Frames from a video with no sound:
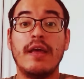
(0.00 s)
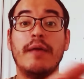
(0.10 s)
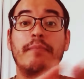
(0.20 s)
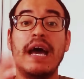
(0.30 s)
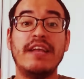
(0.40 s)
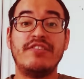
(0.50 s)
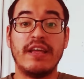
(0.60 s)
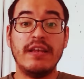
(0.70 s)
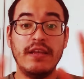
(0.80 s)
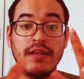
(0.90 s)

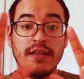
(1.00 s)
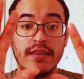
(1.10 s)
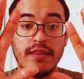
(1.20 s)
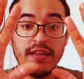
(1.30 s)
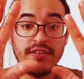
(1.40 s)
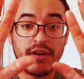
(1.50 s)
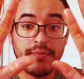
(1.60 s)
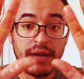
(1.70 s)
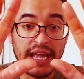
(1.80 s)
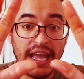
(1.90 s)
imagine these are
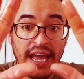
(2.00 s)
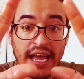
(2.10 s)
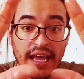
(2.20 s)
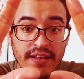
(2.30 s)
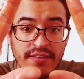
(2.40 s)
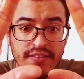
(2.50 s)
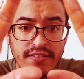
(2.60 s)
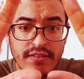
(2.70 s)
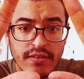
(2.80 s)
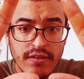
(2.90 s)
my
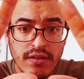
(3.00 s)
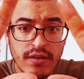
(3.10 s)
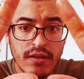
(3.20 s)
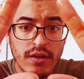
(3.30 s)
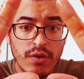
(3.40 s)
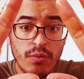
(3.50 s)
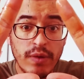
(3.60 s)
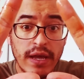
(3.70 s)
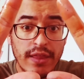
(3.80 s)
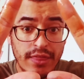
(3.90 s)
hands
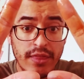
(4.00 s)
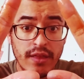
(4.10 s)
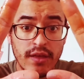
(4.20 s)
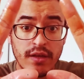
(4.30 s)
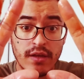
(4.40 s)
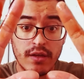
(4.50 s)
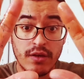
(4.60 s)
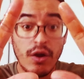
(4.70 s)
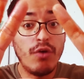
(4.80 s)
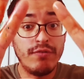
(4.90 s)
with
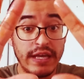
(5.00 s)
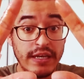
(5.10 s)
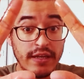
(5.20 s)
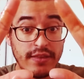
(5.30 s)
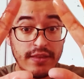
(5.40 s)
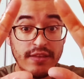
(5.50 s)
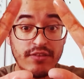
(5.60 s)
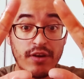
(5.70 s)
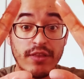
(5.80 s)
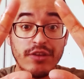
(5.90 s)
COVID.
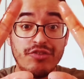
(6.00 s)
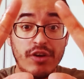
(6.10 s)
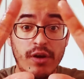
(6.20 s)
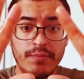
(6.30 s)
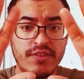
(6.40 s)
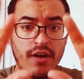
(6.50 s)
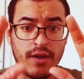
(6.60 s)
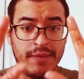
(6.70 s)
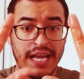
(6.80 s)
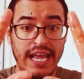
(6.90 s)
These are the germs
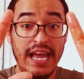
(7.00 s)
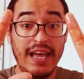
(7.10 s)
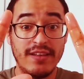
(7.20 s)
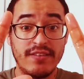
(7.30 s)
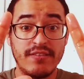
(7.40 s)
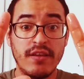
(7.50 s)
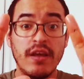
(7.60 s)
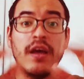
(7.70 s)
on my hands.